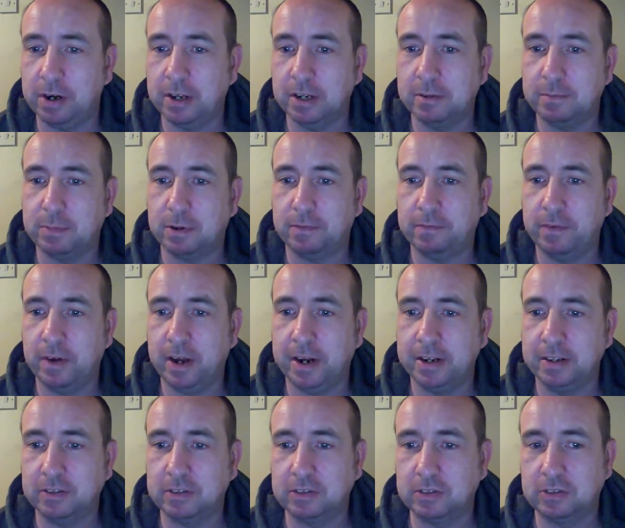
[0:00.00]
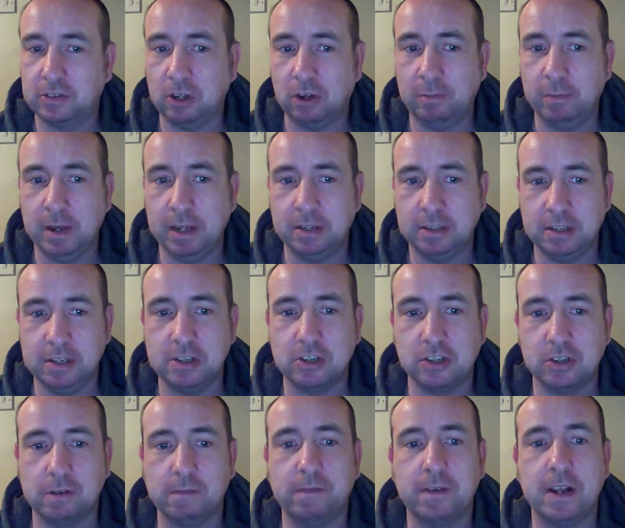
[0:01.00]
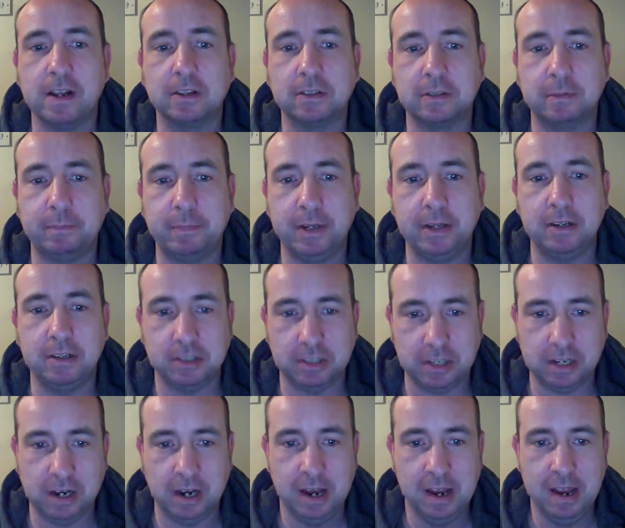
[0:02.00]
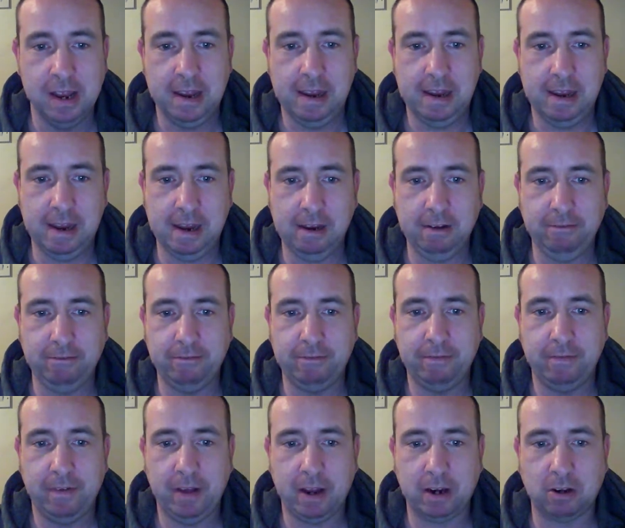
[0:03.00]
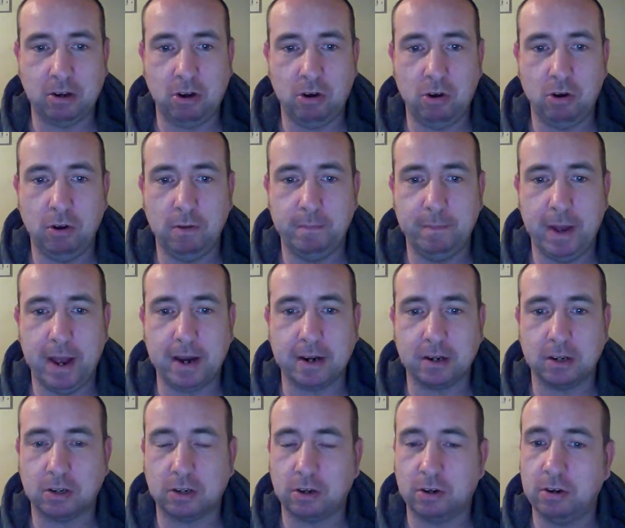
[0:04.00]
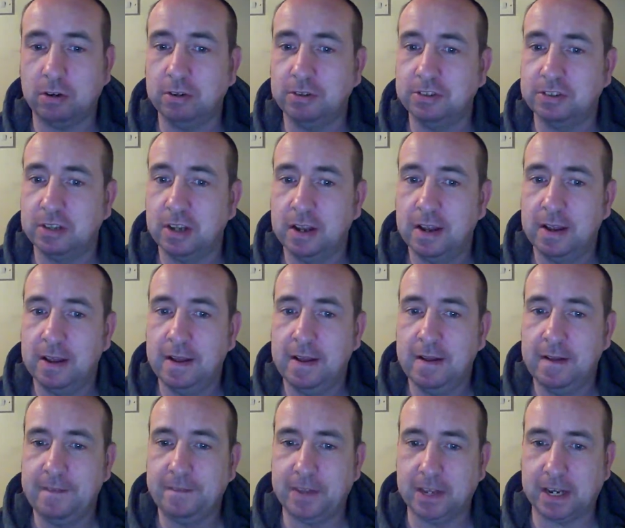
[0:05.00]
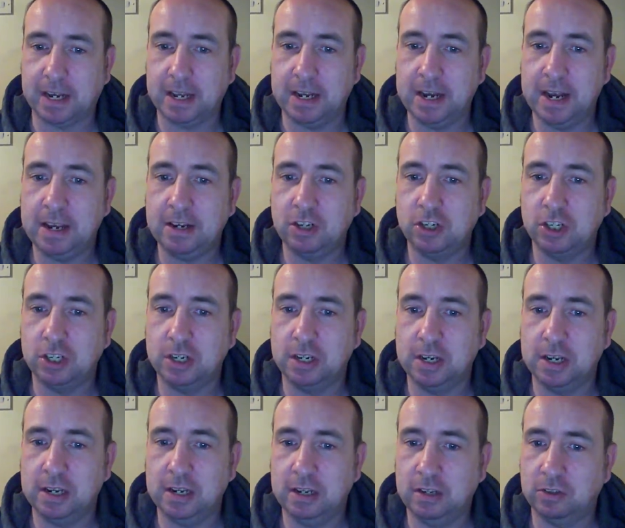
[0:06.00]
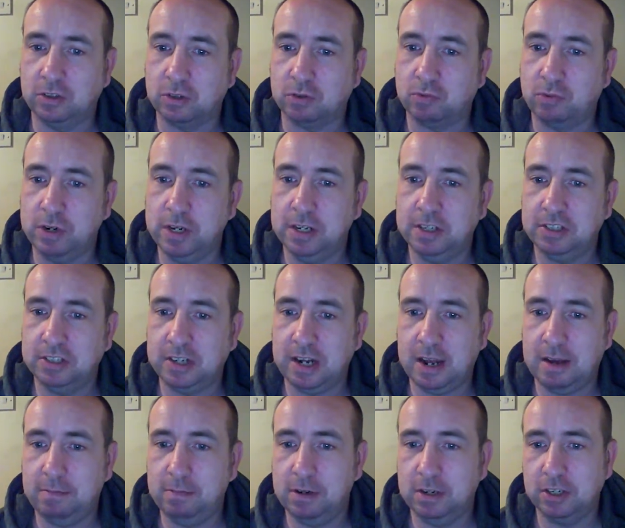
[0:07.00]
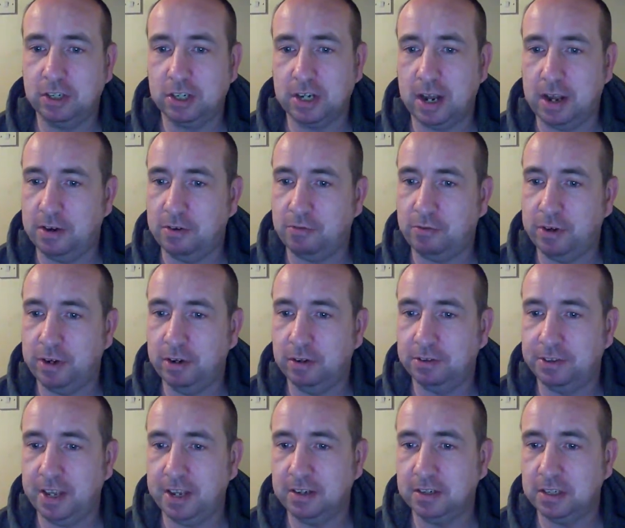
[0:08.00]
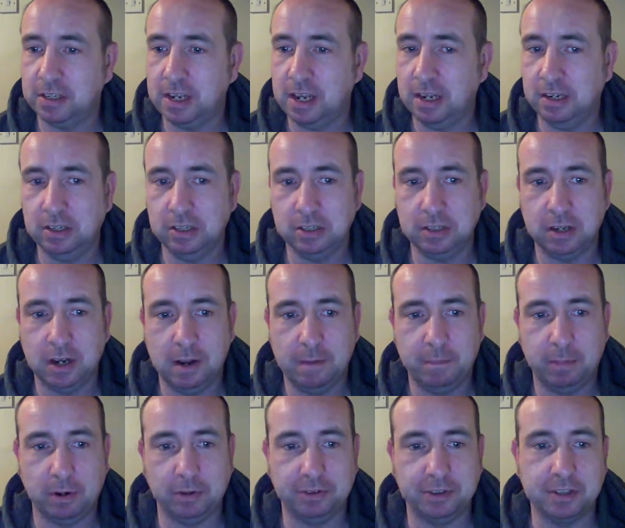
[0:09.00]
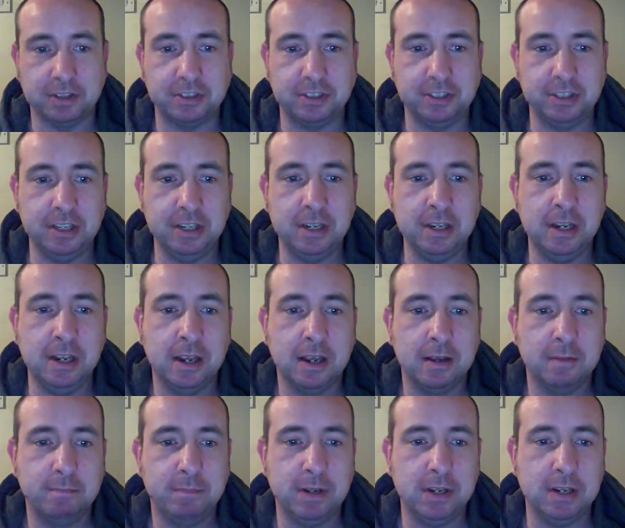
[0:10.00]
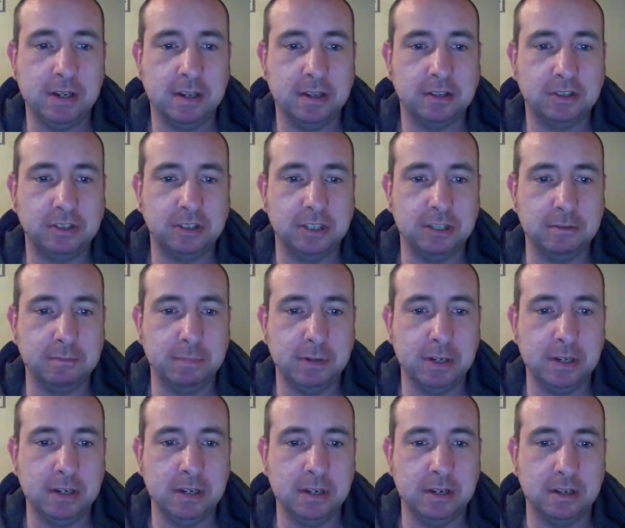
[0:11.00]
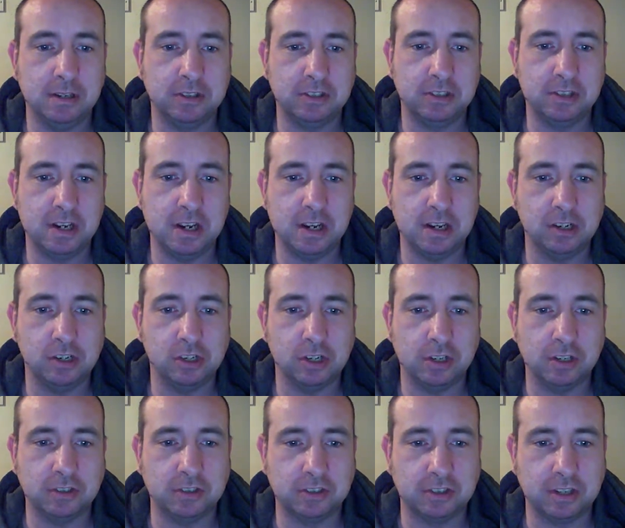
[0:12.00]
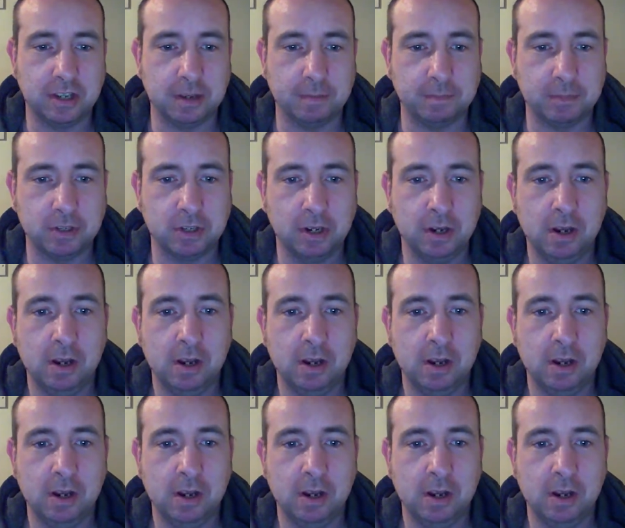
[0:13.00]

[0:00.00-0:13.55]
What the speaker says: It provides some additional flexibility. If a callback occurs, the connection is re-established and re-authenticated, but the CBCP stage is skipped.